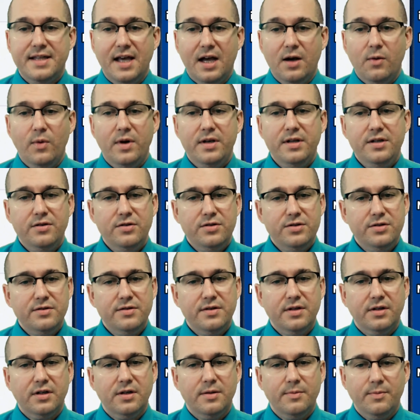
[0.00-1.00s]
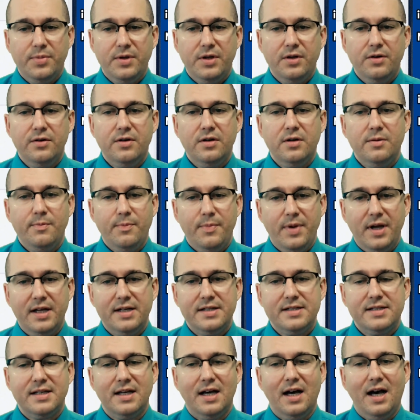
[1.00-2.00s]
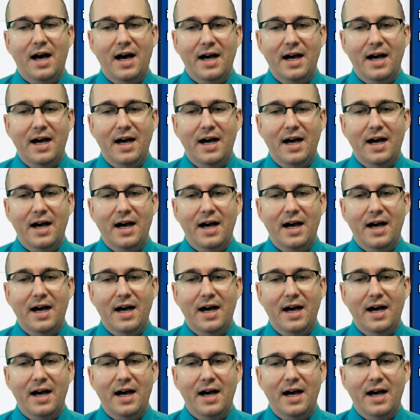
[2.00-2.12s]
that when you do the computer-based